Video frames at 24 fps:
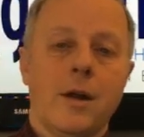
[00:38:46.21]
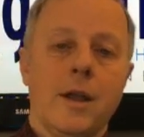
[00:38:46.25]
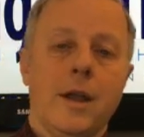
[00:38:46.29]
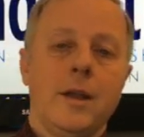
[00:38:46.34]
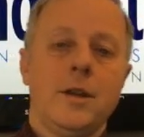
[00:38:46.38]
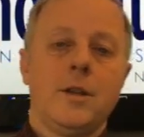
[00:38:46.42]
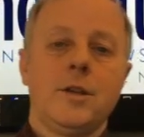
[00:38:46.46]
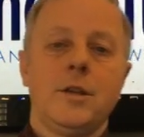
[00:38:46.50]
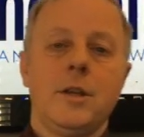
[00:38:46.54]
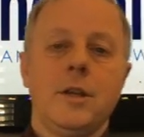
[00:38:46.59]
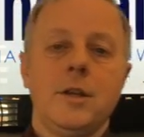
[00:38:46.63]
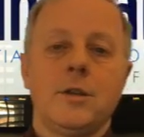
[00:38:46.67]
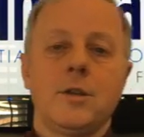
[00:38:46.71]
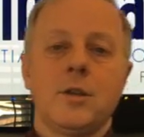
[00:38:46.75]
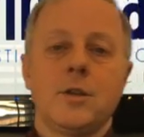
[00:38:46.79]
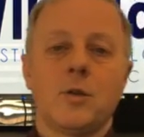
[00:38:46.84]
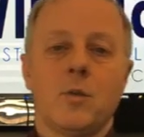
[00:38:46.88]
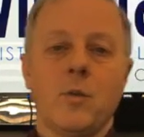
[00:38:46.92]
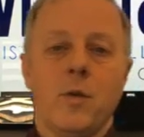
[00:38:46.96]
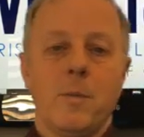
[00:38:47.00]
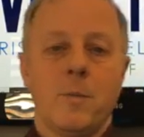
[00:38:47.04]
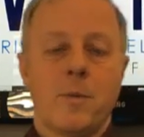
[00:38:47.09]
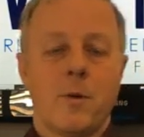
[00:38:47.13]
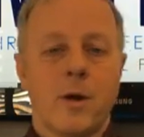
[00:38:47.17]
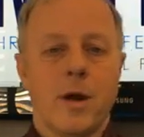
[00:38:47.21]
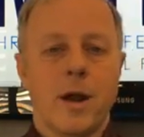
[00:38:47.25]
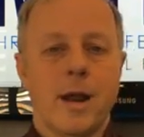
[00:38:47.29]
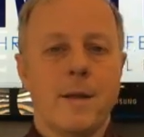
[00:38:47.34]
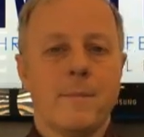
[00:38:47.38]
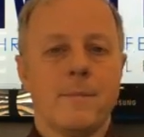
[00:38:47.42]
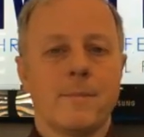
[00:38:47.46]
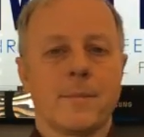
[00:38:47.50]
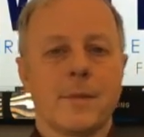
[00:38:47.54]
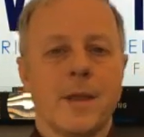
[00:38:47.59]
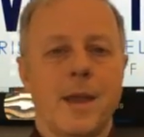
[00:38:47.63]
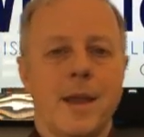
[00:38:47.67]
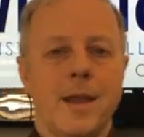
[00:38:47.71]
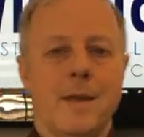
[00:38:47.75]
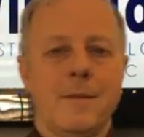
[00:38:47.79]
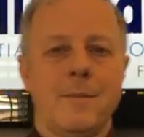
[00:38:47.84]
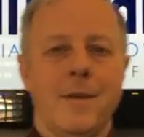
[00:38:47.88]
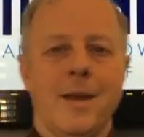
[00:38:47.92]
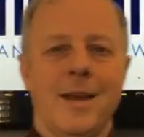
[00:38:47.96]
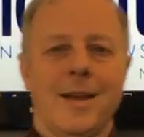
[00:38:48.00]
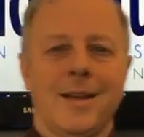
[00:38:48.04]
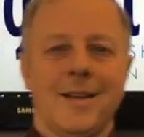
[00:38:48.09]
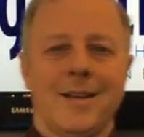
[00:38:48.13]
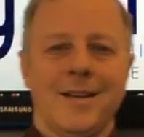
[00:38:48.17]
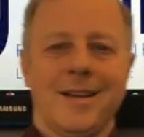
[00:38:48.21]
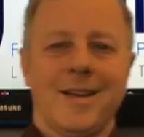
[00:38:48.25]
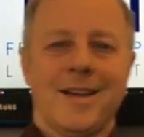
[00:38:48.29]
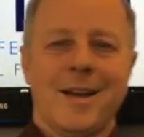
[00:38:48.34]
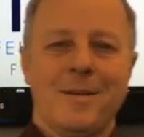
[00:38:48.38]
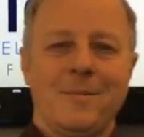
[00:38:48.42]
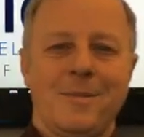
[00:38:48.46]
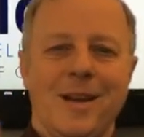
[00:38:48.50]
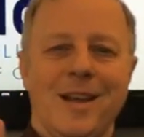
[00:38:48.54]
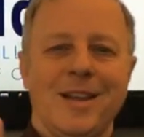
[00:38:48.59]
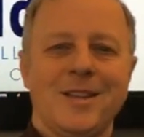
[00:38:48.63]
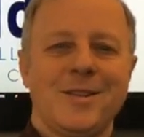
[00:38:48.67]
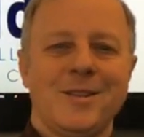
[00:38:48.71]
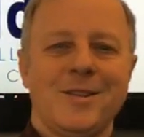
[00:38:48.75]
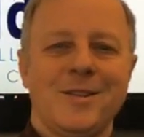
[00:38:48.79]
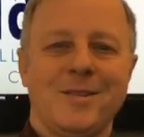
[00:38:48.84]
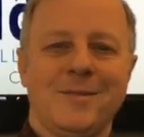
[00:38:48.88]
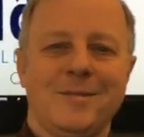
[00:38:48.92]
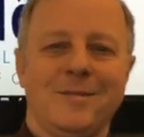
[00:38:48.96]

In Jesus we pray. Amen. God bless you.